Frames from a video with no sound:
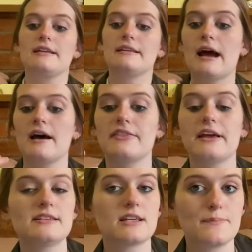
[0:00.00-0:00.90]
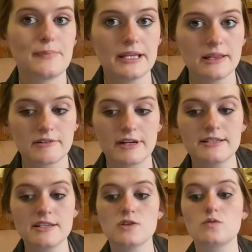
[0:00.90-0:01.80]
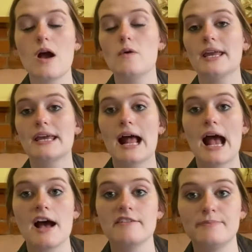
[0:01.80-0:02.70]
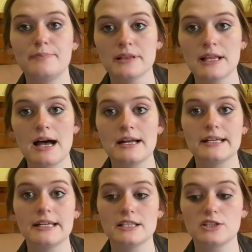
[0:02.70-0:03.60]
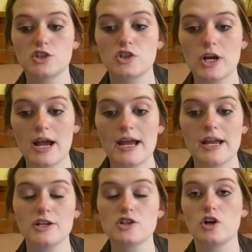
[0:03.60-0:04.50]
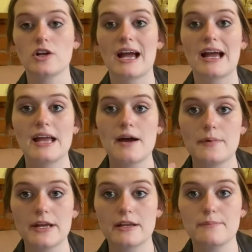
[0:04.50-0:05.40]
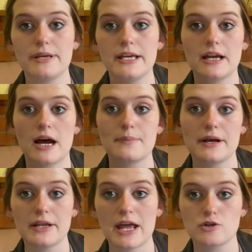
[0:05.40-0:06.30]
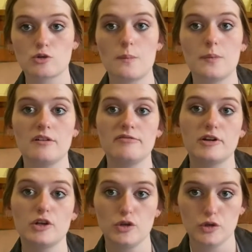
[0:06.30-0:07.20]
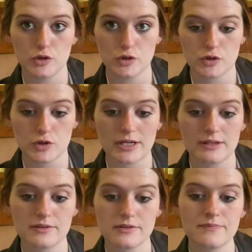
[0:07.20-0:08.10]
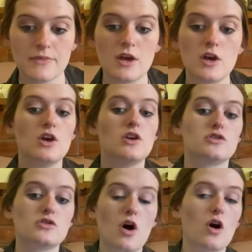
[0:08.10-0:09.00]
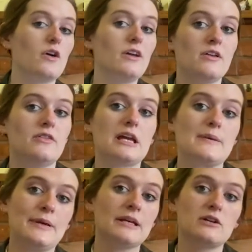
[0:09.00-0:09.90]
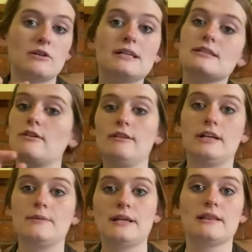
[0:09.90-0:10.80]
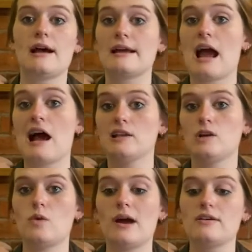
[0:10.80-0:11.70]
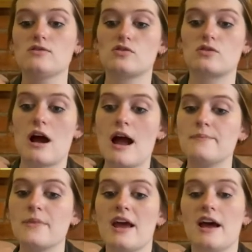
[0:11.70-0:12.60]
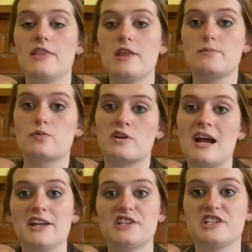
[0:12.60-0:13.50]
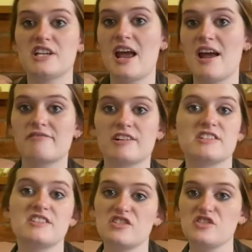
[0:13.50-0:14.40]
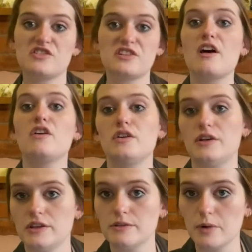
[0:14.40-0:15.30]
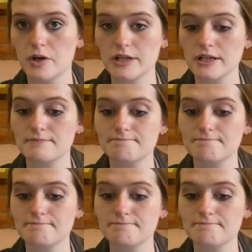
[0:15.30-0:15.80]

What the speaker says: Now, these capillaries is where we can have blood exchange, okay, and we can pick up and drop off nutrients. So the capillaries are a little bit like alleyways, all right, and they branch into every single cell in the body.